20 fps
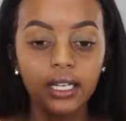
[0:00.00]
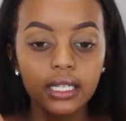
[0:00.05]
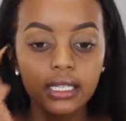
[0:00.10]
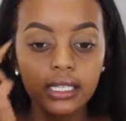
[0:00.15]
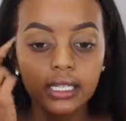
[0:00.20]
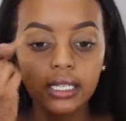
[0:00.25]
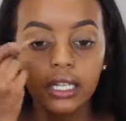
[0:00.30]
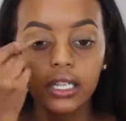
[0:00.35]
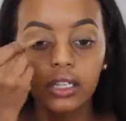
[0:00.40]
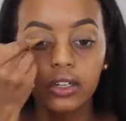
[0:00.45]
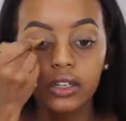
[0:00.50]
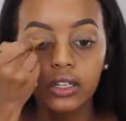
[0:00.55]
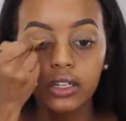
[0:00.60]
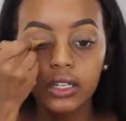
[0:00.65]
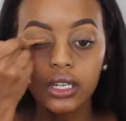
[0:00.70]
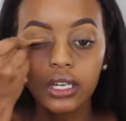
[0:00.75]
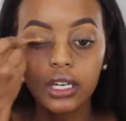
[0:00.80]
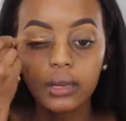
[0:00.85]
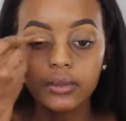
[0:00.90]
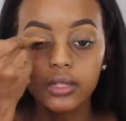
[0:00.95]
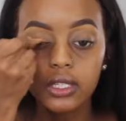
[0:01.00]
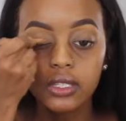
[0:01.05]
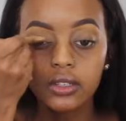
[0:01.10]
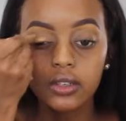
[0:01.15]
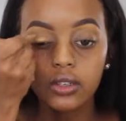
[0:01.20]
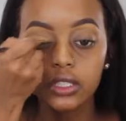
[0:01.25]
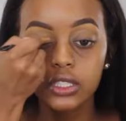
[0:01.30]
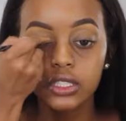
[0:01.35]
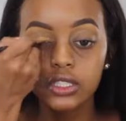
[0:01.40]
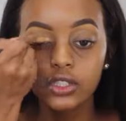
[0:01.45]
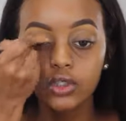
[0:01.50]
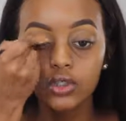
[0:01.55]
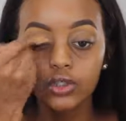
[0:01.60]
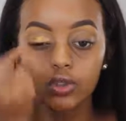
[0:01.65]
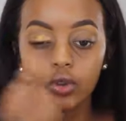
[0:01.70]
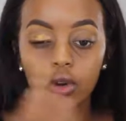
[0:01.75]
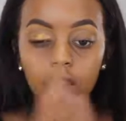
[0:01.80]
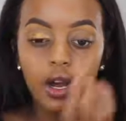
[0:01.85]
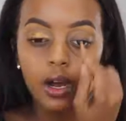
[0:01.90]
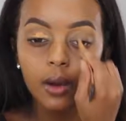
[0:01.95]
concealer and I'm just going
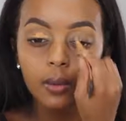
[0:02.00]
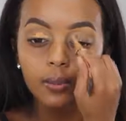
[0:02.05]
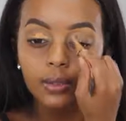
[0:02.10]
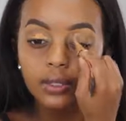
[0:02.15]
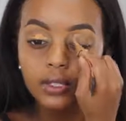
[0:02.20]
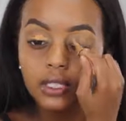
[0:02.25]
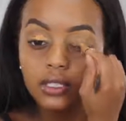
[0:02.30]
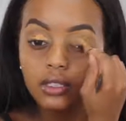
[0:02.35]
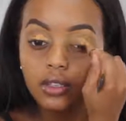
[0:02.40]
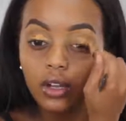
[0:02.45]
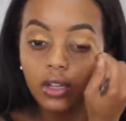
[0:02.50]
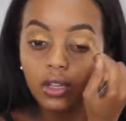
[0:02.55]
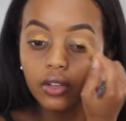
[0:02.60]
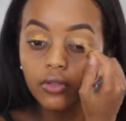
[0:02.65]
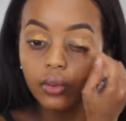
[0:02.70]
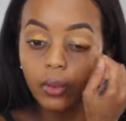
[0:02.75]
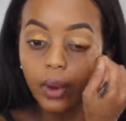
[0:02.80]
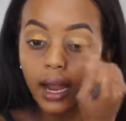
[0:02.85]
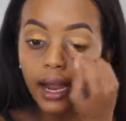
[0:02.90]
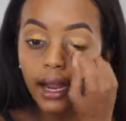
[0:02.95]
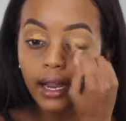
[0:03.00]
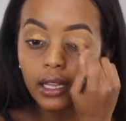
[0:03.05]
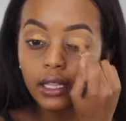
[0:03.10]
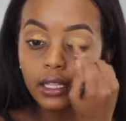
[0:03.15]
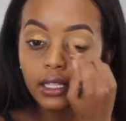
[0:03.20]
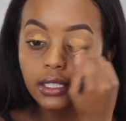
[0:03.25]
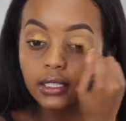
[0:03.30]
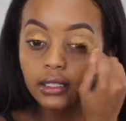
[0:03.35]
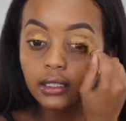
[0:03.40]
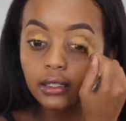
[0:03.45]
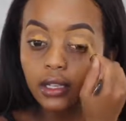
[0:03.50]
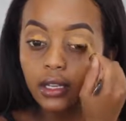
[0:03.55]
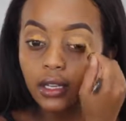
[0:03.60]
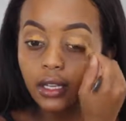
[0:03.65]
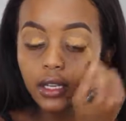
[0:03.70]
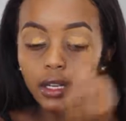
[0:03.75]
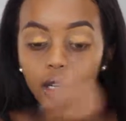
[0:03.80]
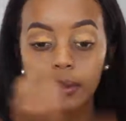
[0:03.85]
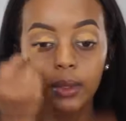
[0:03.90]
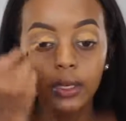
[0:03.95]
to put this all over my eyelid.
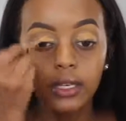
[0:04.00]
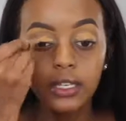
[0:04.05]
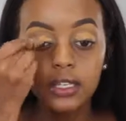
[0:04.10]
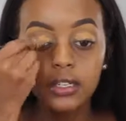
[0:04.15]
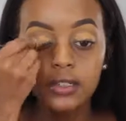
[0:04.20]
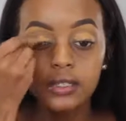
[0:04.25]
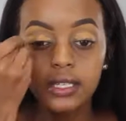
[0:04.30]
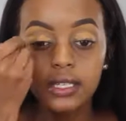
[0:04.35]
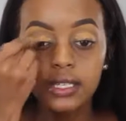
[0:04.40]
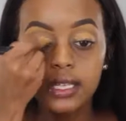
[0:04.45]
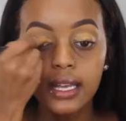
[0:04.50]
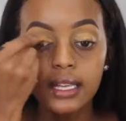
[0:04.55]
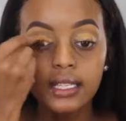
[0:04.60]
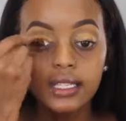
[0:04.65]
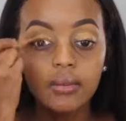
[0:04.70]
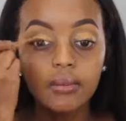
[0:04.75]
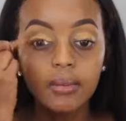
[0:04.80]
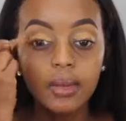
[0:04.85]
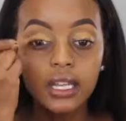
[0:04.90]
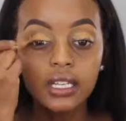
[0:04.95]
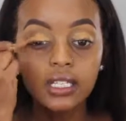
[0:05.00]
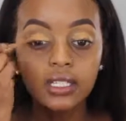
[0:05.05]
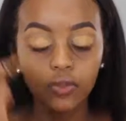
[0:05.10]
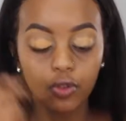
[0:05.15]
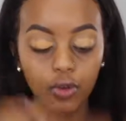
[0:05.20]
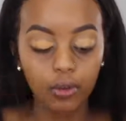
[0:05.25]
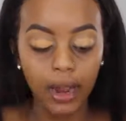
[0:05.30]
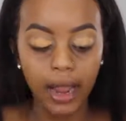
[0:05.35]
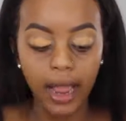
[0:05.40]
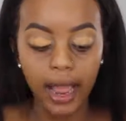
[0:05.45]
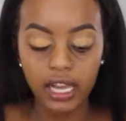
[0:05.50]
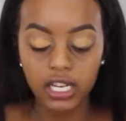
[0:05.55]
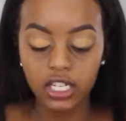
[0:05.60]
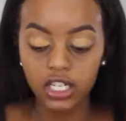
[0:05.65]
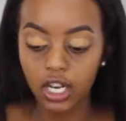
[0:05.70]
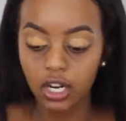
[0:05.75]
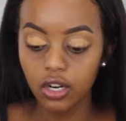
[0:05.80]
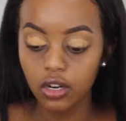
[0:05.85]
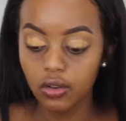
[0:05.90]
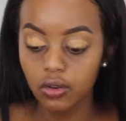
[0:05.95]
I'm going to use this as a base for my
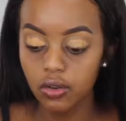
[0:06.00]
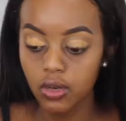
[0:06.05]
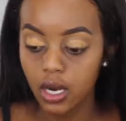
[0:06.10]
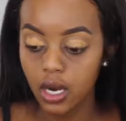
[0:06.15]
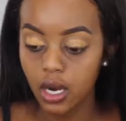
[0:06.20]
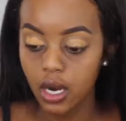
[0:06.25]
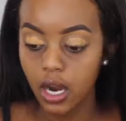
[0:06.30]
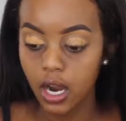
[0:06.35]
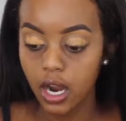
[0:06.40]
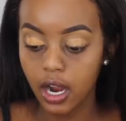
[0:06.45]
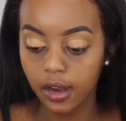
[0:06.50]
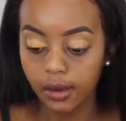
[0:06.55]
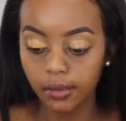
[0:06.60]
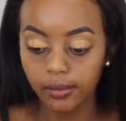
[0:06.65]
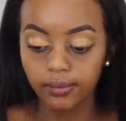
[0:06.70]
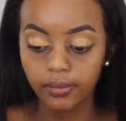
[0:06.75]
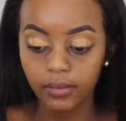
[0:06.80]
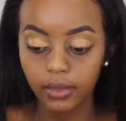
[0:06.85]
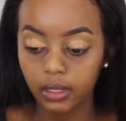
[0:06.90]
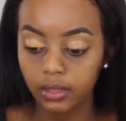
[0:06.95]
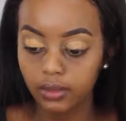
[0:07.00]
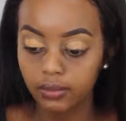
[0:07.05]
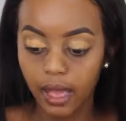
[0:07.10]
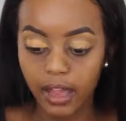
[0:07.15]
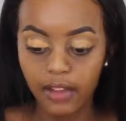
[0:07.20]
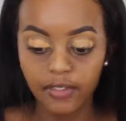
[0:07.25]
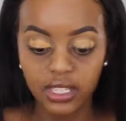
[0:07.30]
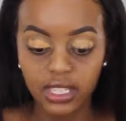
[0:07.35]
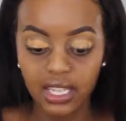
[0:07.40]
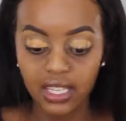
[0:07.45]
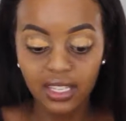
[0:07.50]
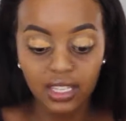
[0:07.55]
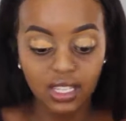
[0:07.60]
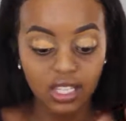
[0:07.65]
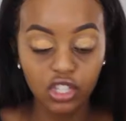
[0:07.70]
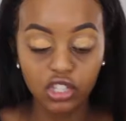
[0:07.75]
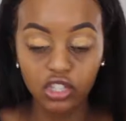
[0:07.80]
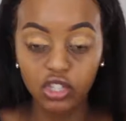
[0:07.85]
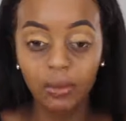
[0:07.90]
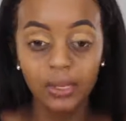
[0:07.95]
eyeshadow. I've said
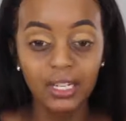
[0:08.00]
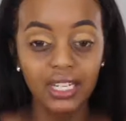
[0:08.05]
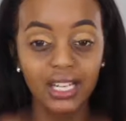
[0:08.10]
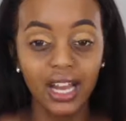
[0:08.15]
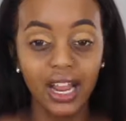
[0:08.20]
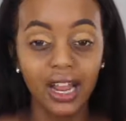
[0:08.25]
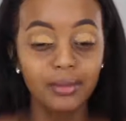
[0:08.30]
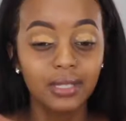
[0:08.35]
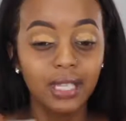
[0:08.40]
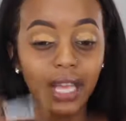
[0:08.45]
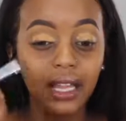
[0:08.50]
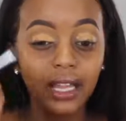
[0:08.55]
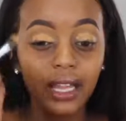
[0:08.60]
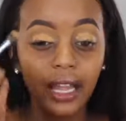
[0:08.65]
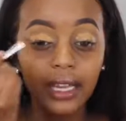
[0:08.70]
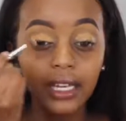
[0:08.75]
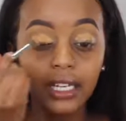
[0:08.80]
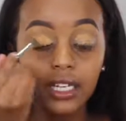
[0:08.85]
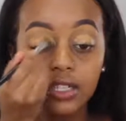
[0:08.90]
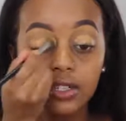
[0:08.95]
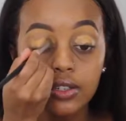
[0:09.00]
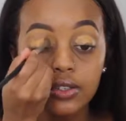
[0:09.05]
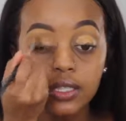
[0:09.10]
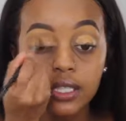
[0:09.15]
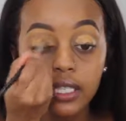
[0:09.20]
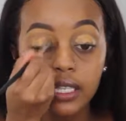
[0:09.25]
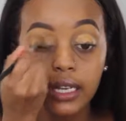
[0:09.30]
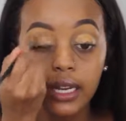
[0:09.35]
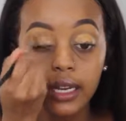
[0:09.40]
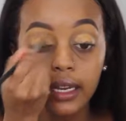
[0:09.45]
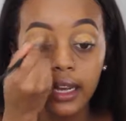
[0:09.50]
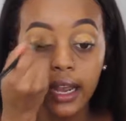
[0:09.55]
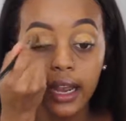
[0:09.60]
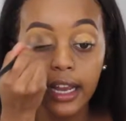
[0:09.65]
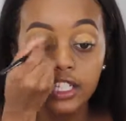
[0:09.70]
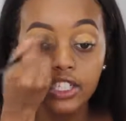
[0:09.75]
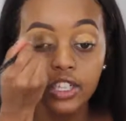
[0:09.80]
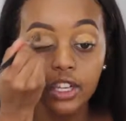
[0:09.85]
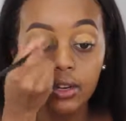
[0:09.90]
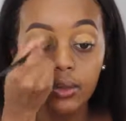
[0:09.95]
this so many times, I like using an
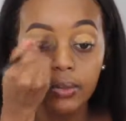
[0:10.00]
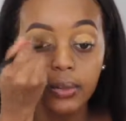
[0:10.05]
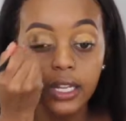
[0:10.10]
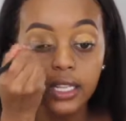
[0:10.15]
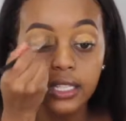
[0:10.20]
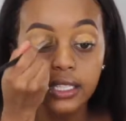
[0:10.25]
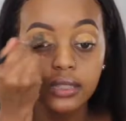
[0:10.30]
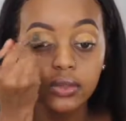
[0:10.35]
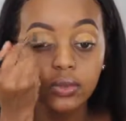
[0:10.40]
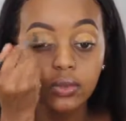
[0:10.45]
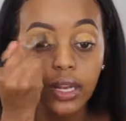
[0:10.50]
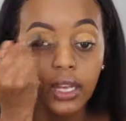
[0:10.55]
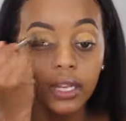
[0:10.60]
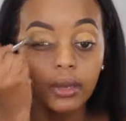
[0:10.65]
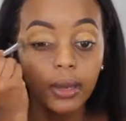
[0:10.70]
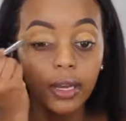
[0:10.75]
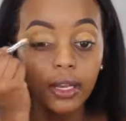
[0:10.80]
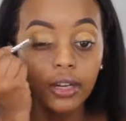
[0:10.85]
eyeshadow base way